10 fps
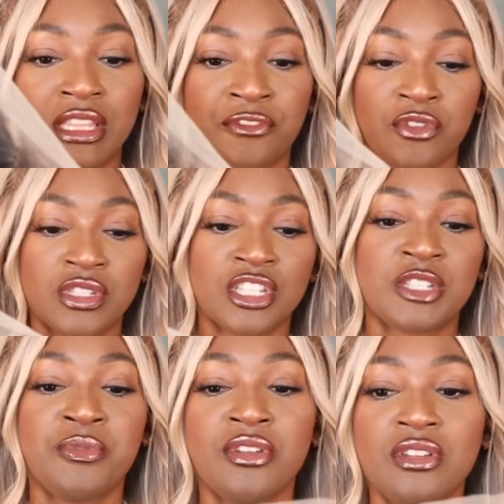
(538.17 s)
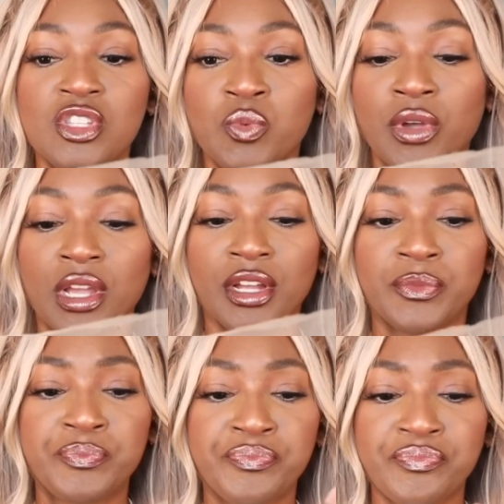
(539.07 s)
the first experience
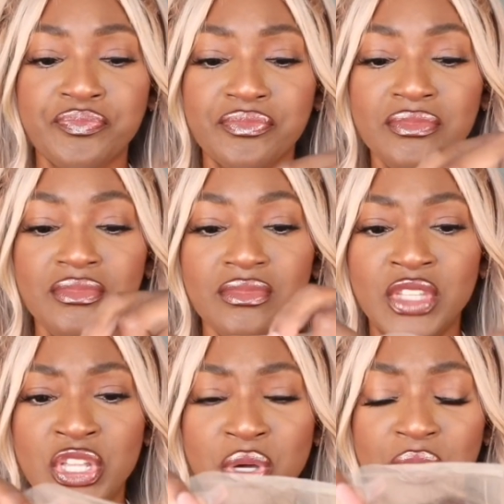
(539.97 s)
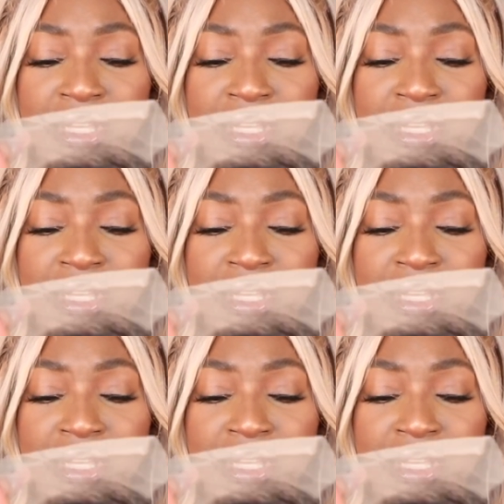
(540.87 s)
where, you know,